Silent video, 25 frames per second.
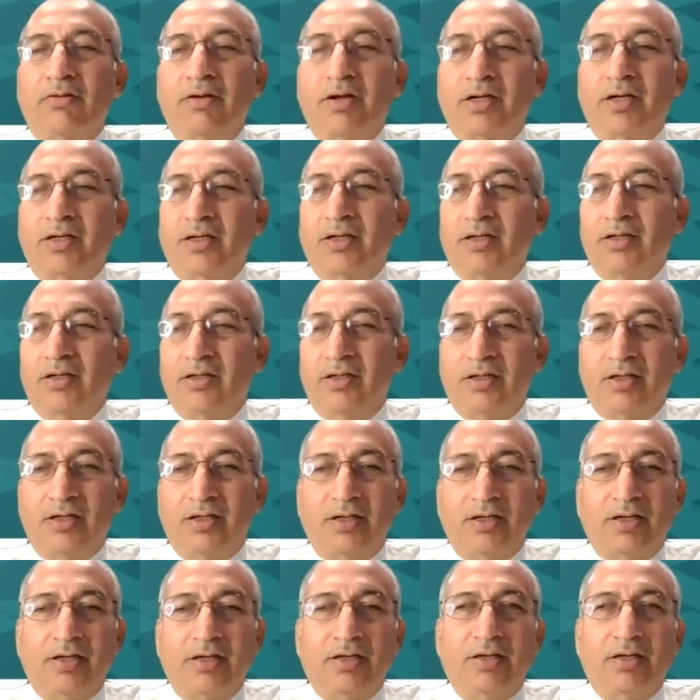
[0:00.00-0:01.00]
All right.
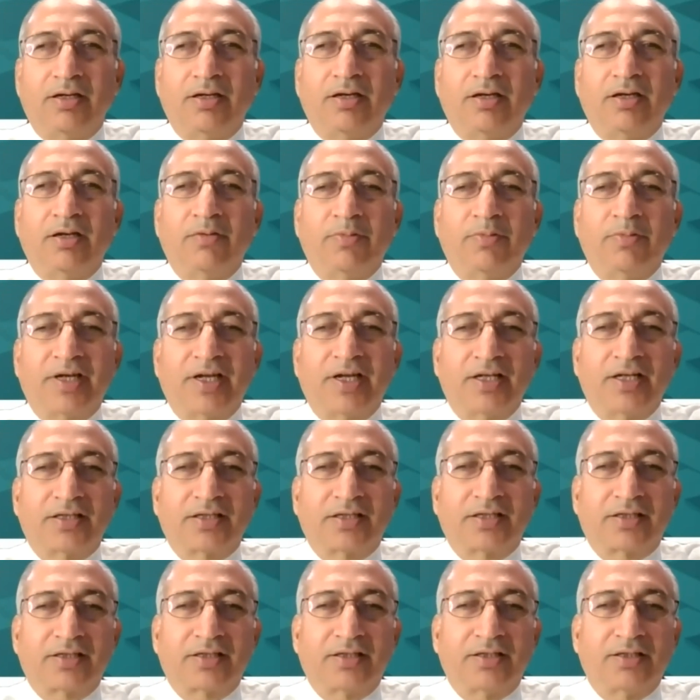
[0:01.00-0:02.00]
Anybody
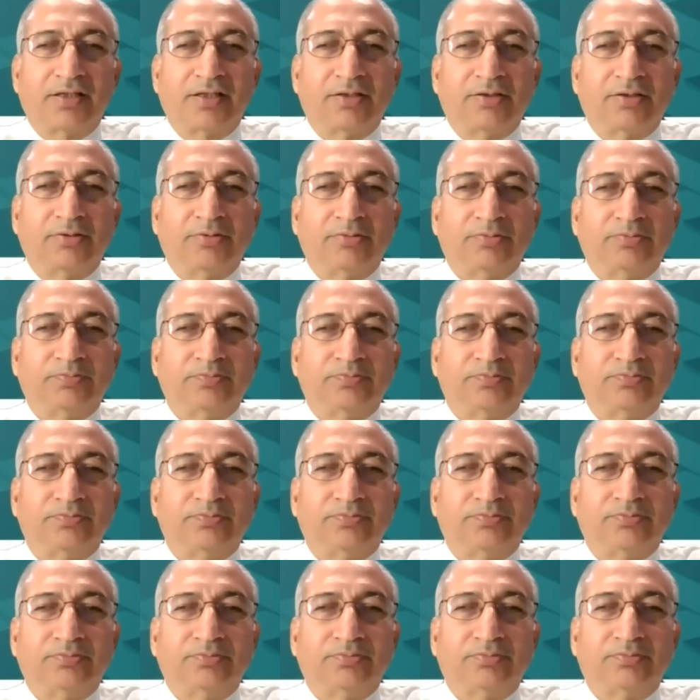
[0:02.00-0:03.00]
else
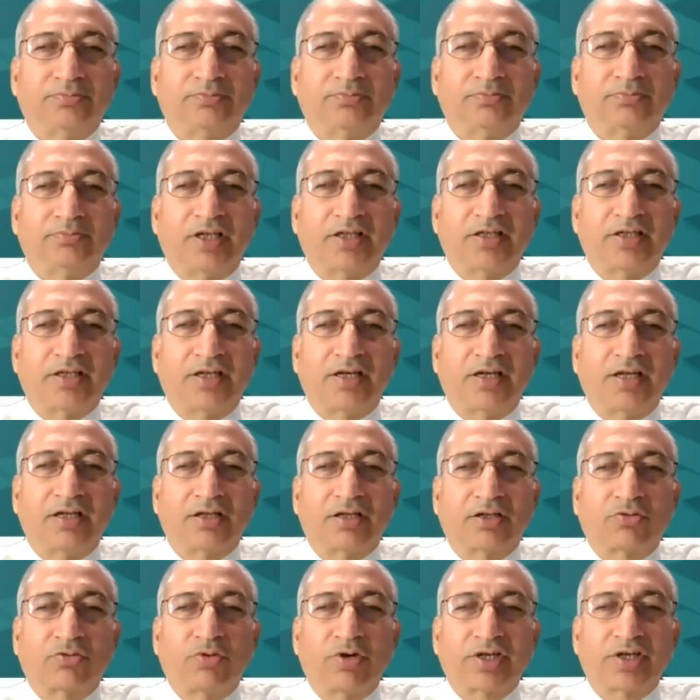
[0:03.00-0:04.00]
has any
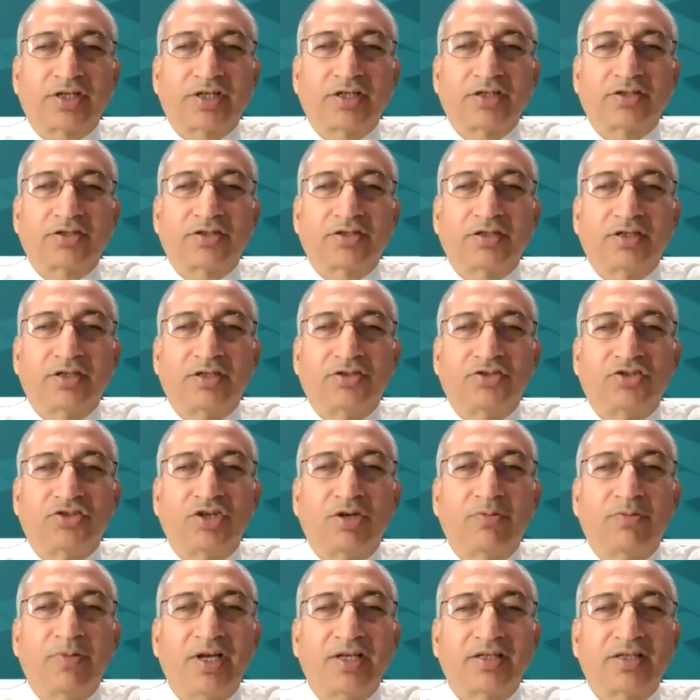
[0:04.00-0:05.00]
other questions?
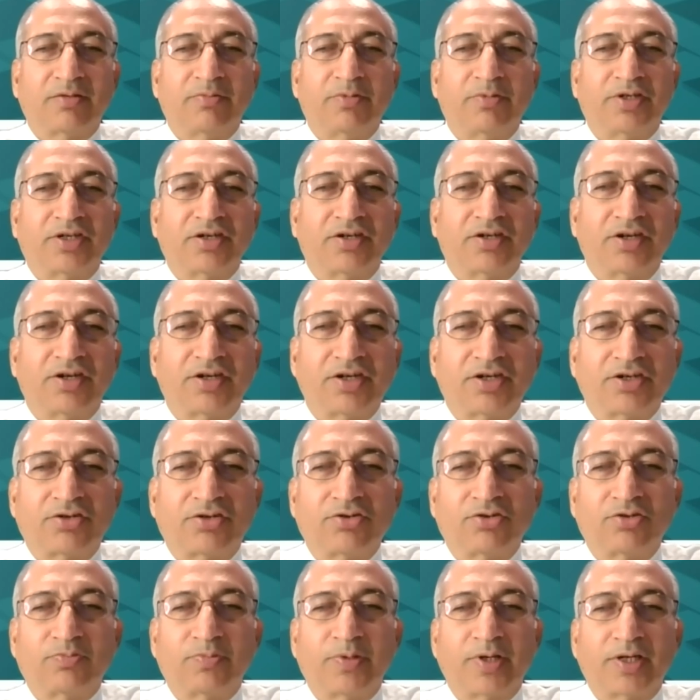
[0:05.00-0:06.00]
Jim has some internet
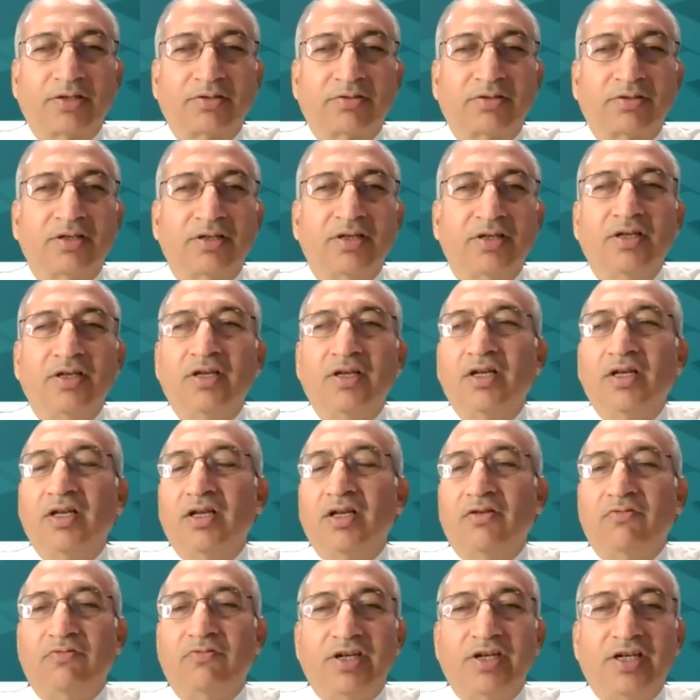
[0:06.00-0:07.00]
issues, but
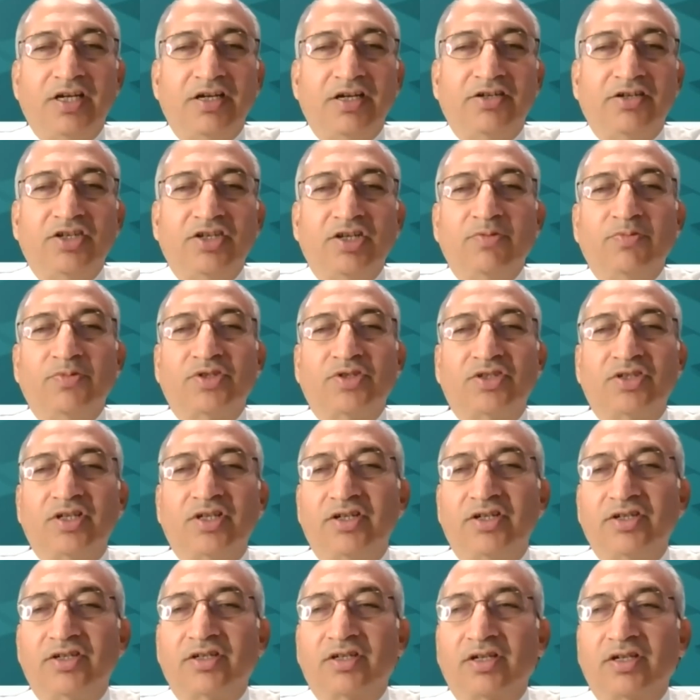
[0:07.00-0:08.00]
we need Jim's
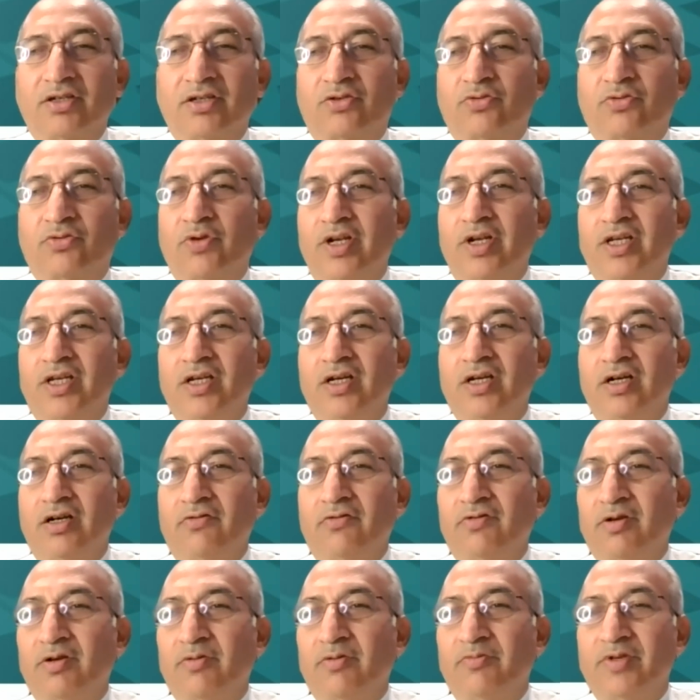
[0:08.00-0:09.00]
digital twin
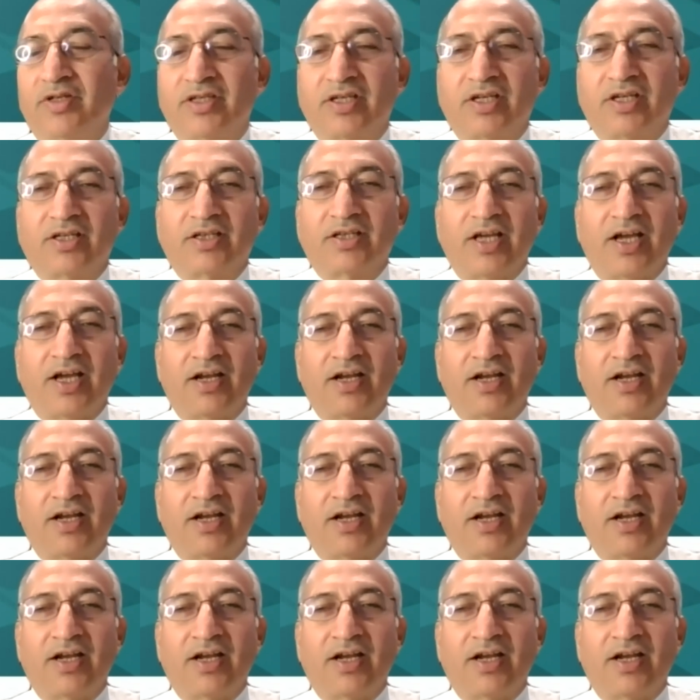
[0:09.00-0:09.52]
here. We are missing